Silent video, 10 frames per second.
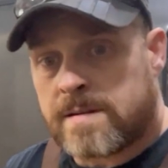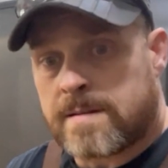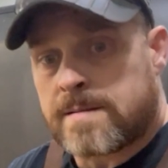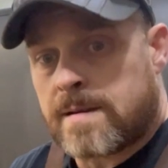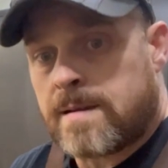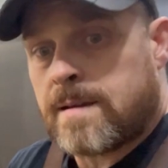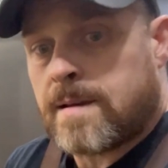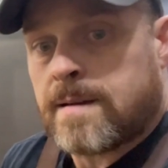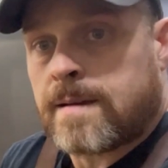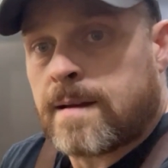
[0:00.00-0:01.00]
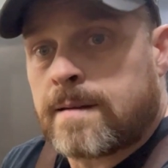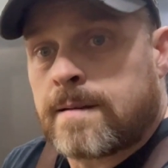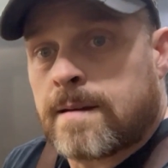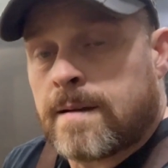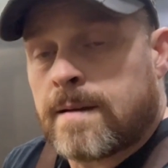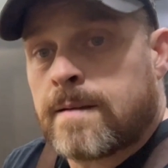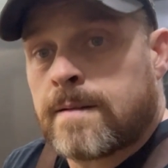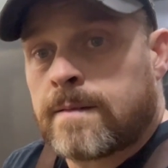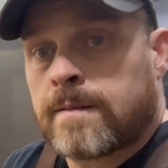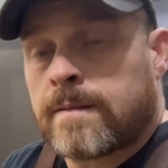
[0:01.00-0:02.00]
you can see, got
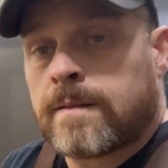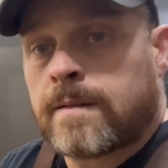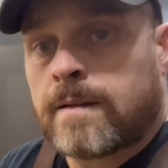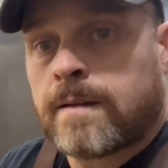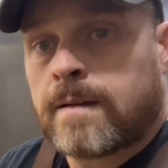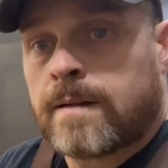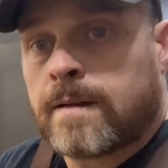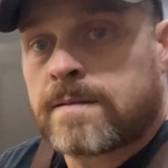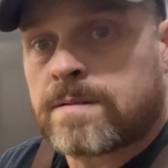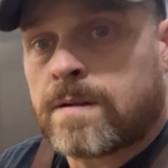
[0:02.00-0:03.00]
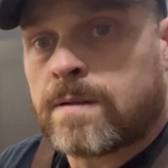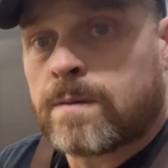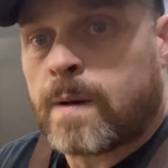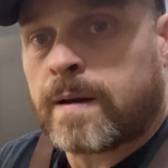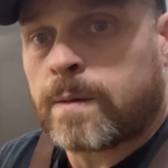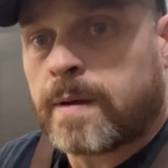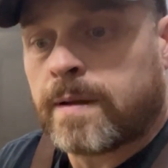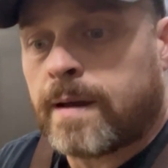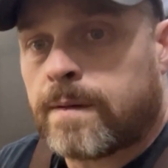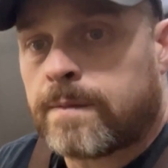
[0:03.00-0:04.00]
this all wire
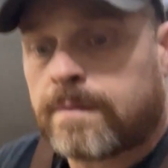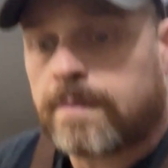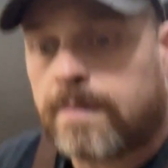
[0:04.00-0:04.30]
reeled out,